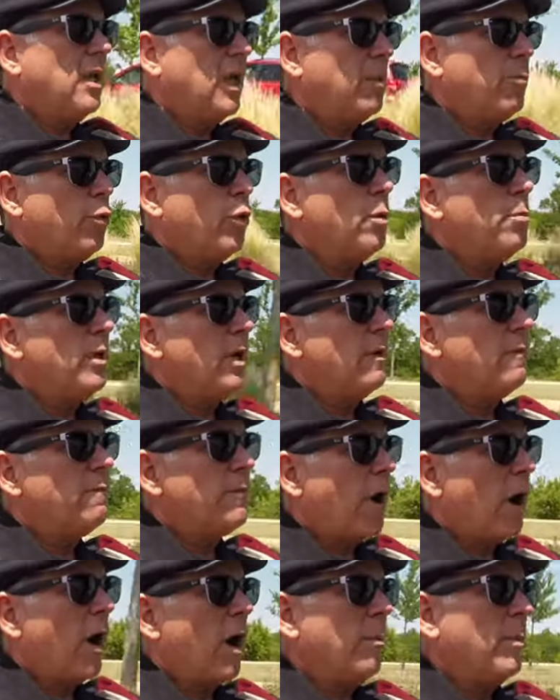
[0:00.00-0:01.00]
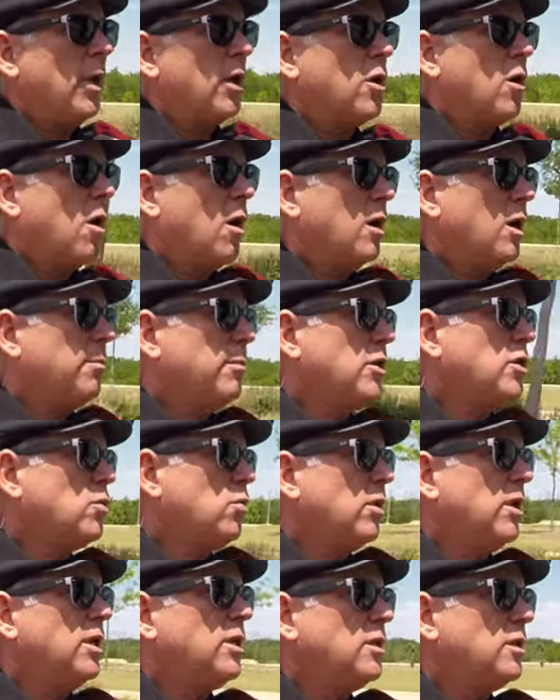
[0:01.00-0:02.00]
improvement environment. Car number
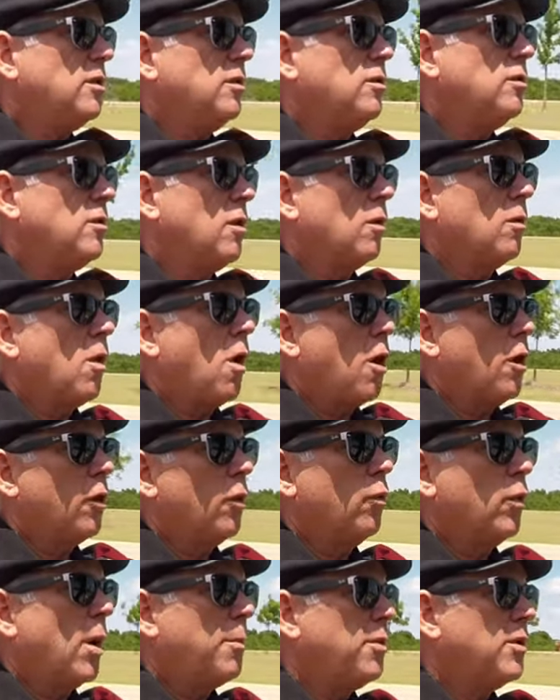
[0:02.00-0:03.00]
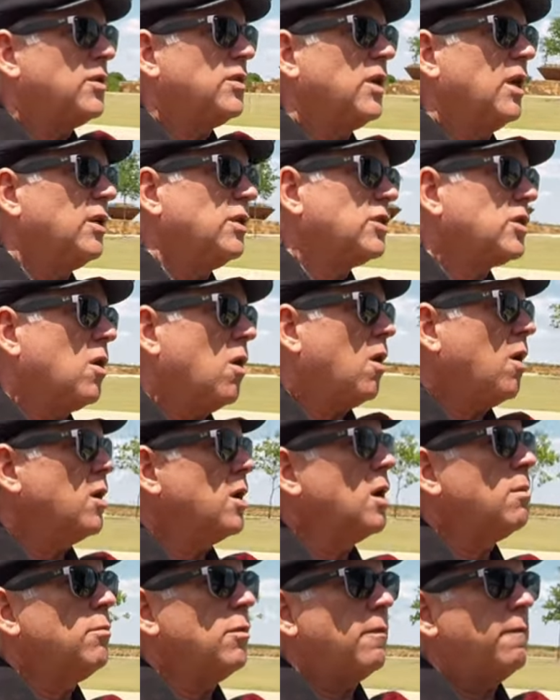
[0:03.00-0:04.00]
22 no longer represents car
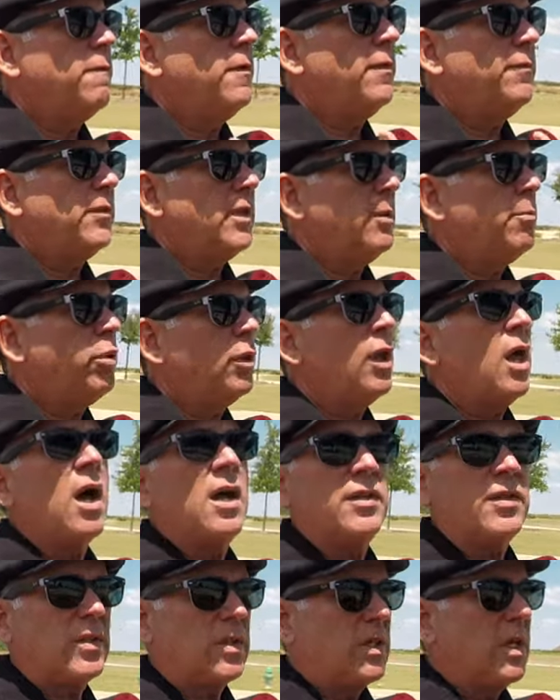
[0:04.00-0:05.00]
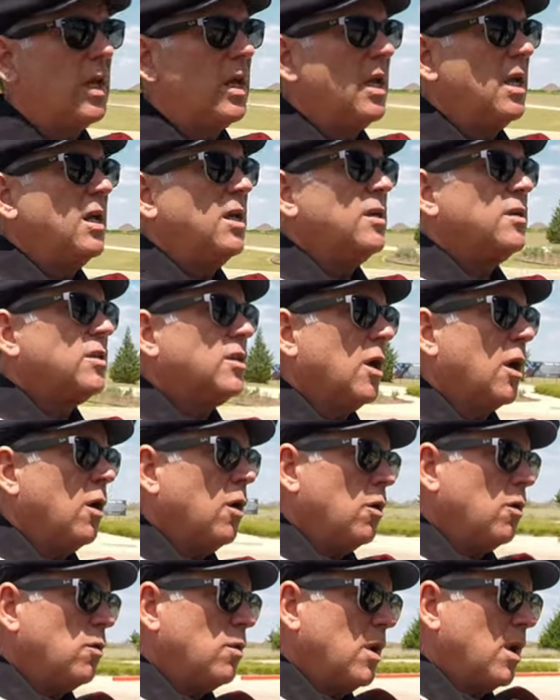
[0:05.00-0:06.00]
number 50 plus.
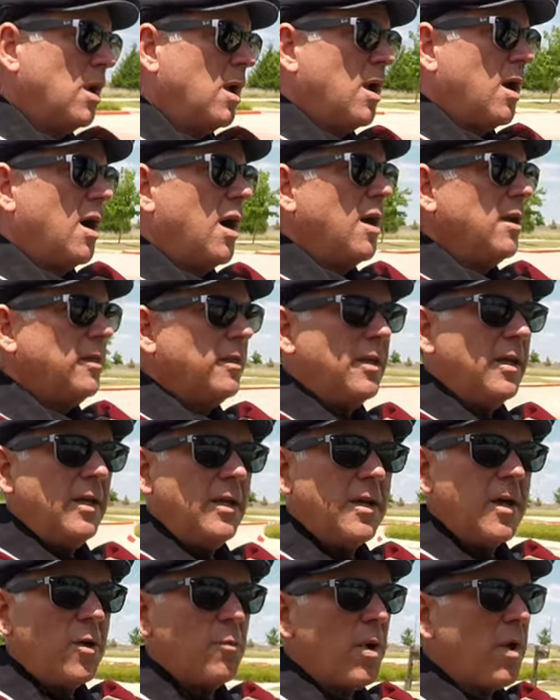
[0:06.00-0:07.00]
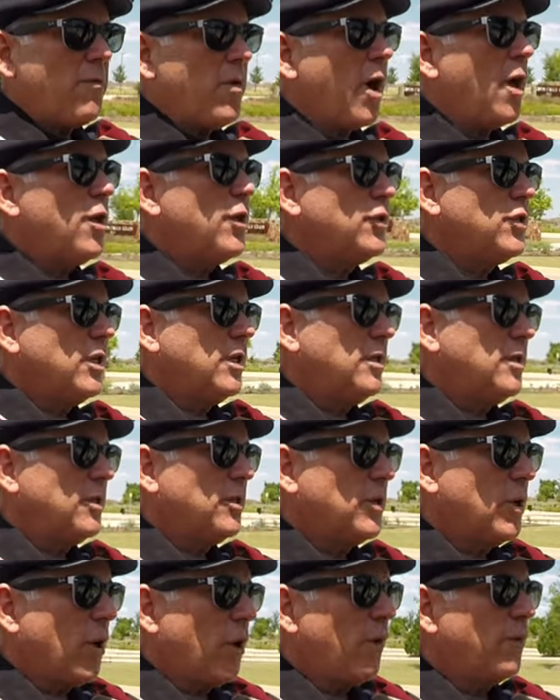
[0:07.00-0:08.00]
So I think Revology
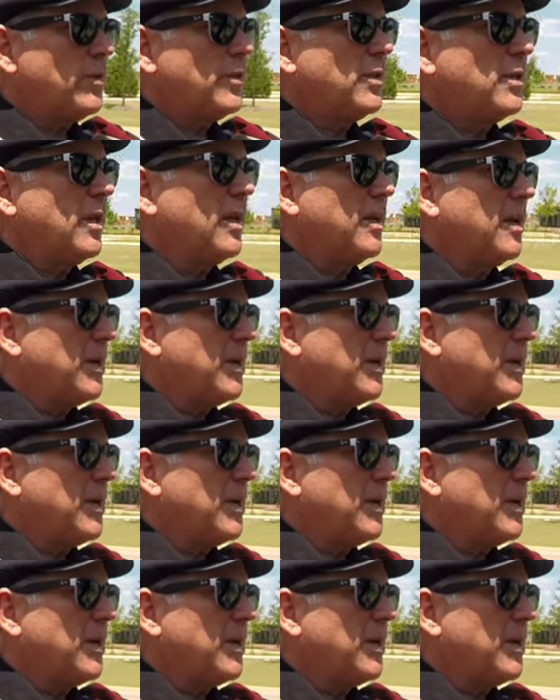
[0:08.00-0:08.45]
deserves